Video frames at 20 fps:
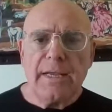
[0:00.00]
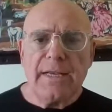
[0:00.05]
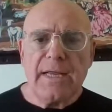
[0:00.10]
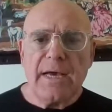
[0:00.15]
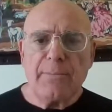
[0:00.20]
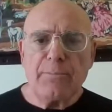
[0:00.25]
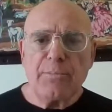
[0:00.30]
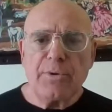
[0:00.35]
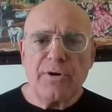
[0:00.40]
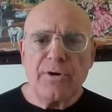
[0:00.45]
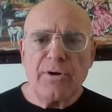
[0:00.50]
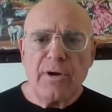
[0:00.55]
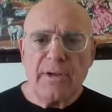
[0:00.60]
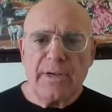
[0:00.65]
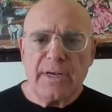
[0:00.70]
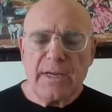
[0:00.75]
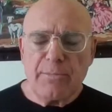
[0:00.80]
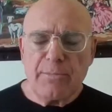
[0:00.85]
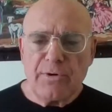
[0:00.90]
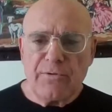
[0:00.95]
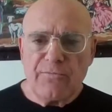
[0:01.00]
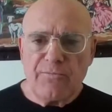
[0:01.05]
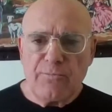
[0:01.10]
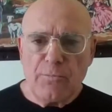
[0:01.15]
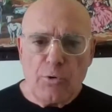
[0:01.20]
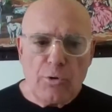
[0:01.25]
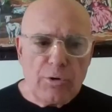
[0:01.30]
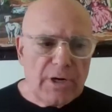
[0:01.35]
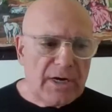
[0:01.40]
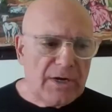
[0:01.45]
a number of
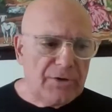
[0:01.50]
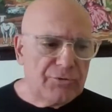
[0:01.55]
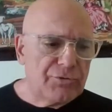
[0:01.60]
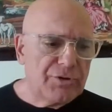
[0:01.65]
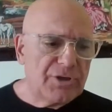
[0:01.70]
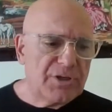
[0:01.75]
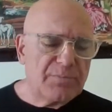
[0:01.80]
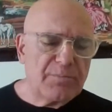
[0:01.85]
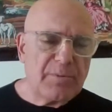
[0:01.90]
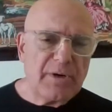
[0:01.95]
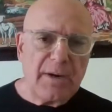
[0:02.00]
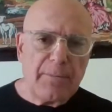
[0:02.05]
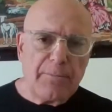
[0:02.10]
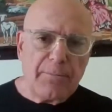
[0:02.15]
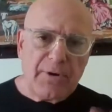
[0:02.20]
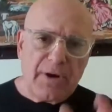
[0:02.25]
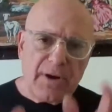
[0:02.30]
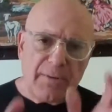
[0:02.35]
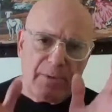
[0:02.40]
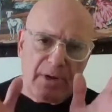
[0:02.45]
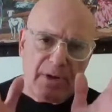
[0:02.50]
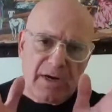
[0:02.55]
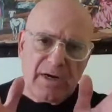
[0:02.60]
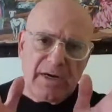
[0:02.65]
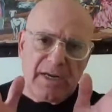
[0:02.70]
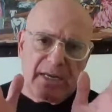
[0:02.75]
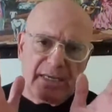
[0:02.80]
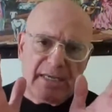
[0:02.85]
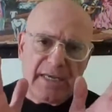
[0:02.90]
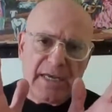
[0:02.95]
more countries,
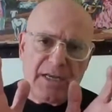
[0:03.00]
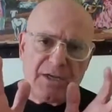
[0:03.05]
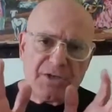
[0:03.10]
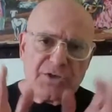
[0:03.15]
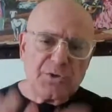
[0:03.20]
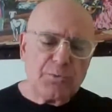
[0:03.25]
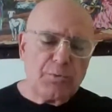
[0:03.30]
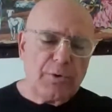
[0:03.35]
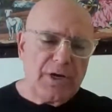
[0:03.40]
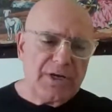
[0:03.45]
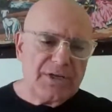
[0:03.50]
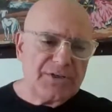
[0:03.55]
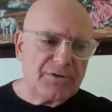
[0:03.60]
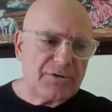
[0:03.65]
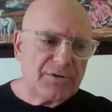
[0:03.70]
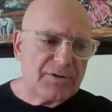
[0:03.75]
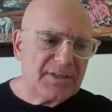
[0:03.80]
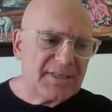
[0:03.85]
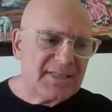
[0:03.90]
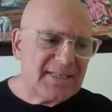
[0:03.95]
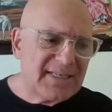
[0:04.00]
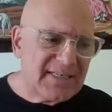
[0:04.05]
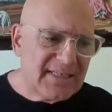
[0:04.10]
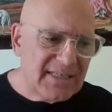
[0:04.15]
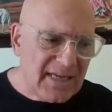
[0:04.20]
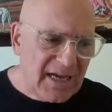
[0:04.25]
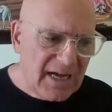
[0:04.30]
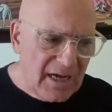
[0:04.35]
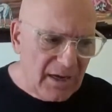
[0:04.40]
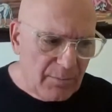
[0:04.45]
primarily against Western,
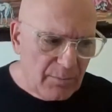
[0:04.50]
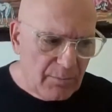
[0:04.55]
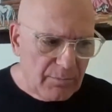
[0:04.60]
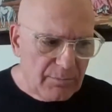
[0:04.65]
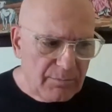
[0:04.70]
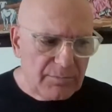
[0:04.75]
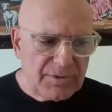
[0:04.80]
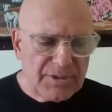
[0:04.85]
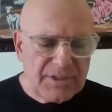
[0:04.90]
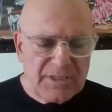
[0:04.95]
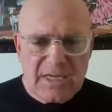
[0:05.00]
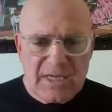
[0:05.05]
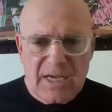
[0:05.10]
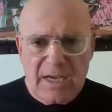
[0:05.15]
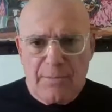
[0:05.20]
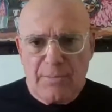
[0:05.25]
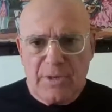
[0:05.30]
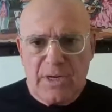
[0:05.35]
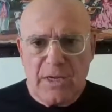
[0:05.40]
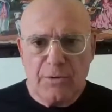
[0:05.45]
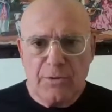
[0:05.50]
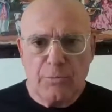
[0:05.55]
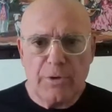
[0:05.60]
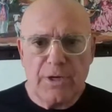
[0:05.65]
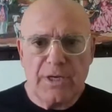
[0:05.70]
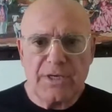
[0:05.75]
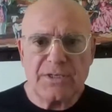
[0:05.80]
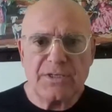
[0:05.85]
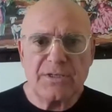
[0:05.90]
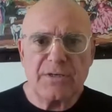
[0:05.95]
some
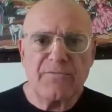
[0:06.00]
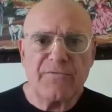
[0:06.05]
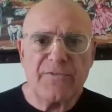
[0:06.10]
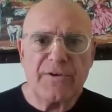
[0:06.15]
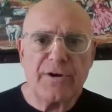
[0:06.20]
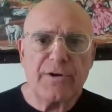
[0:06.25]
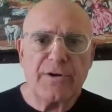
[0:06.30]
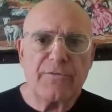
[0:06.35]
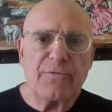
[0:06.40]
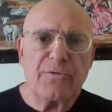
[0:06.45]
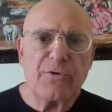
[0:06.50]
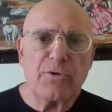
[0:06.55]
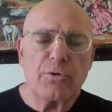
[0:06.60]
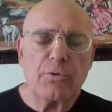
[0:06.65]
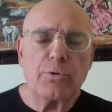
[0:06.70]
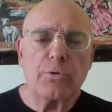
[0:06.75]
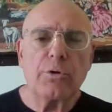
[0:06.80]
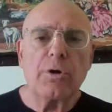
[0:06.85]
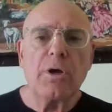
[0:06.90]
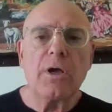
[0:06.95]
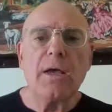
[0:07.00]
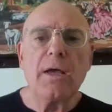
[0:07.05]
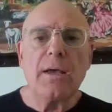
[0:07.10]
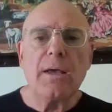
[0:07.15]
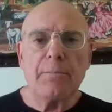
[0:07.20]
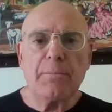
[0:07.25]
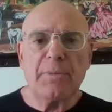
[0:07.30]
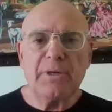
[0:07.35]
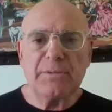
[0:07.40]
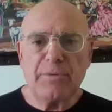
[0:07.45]
non-Western, very few,
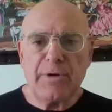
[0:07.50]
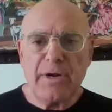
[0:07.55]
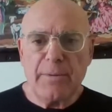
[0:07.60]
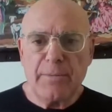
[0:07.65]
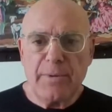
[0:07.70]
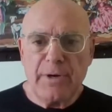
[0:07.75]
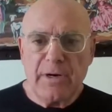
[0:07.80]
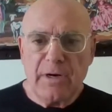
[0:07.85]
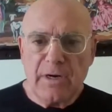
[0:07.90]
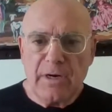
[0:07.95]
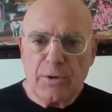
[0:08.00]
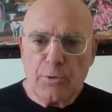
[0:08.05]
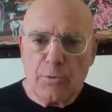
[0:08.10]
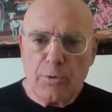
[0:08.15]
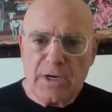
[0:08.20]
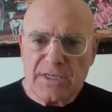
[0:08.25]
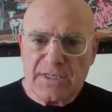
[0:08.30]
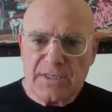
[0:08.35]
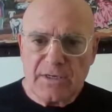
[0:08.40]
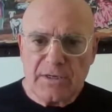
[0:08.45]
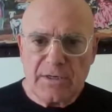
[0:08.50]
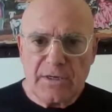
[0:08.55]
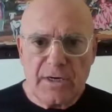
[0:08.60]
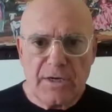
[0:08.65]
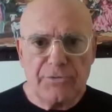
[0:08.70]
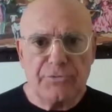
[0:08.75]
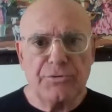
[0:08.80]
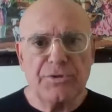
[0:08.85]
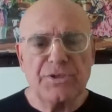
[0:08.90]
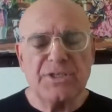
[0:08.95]
but primarily Western
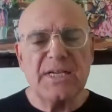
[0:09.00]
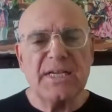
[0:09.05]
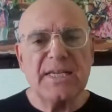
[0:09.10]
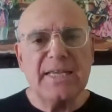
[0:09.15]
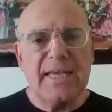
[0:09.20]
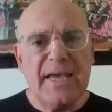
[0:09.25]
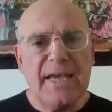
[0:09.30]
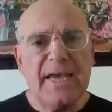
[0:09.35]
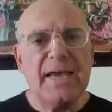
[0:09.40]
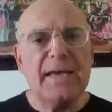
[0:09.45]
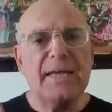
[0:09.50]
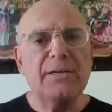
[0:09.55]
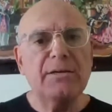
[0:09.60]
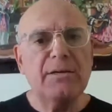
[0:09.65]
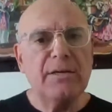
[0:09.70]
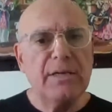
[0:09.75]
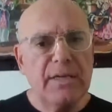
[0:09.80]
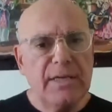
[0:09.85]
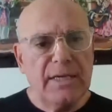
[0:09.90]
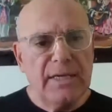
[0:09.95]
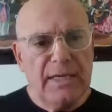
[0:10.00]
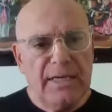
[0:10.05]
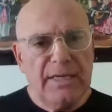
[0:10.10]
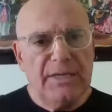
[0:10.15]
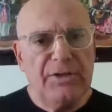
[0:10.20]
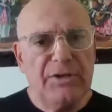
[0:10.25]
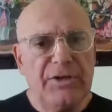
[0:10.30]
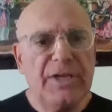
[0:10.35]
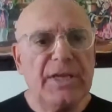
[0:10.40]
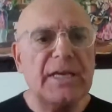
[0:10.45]
countries, again
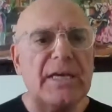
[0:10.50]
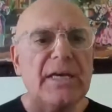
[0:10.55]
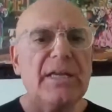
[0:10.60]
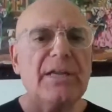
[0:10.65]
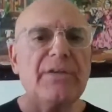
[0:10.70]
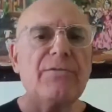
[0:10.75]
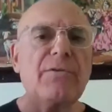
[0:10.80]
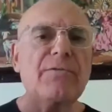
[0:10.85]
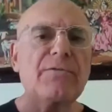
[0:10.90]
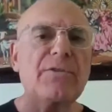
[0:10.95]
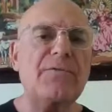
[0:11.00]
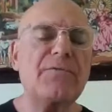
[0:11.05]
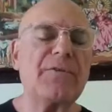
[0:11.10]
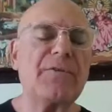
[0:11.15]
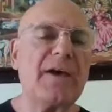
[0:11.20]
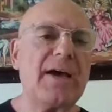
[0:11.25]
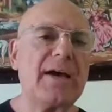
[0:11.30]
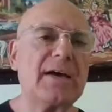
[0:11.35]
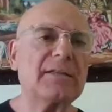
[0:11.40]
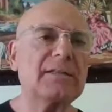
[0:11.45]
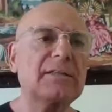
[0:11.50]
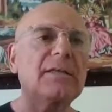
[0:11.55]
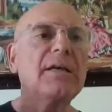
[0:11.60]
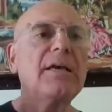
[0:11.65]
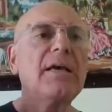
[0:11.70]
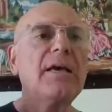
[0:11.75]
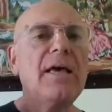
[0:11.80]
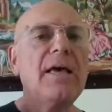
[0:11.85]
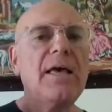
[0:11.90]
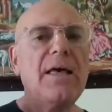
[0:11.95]
indicative of the fact
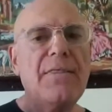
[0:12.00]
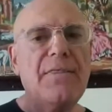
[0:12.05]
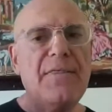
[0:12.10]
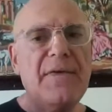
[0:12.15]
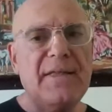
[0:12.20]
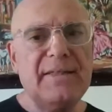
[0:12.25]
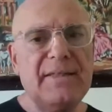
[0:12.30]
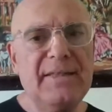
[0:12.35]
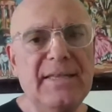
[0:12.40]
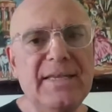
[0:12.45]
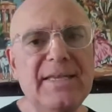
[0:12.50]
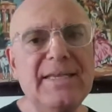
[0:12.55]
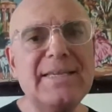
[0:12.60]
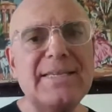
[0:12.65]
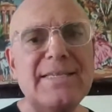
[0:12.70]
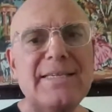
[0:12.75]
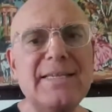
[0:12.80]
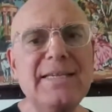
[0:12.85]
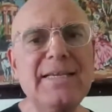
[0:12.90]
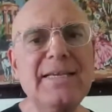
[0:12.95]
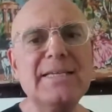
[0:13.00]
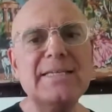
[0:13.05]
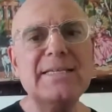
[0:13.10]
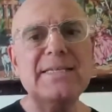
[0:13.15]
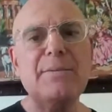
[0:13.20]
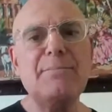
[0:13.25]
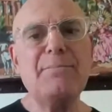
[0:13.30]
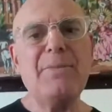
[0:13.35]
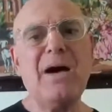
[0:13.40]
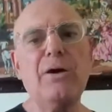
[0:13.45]
that this
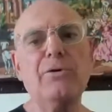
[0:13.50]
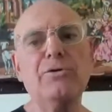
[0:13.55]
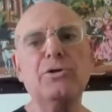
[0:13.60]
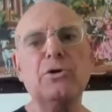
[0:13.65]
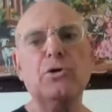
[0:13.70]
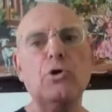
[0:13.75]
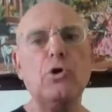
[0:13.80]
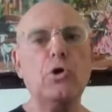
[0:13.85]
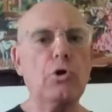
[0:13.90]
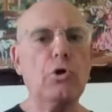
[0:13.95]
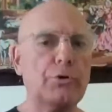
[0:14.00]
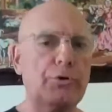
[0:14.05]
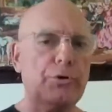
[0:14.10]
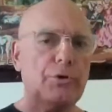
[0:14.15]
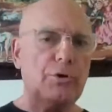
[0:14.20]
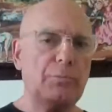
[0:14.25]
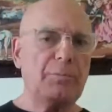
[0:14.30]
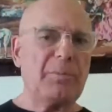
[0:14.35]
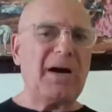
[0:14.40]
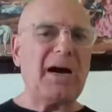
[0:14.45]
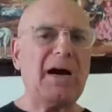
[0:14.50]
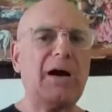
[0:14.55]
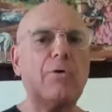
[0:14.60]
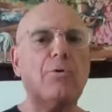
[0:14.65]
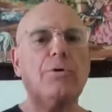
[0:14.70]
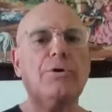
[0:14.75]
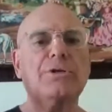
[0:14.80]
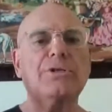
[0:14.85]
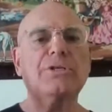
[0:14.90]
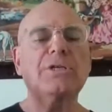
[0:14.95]
is about the colonial
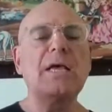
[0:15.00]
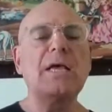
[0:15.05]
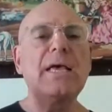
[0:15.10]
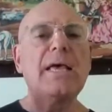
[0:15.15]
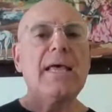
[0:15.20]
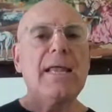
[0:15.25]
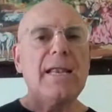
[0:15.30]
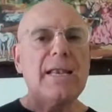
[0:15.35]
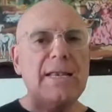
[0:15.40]
powers.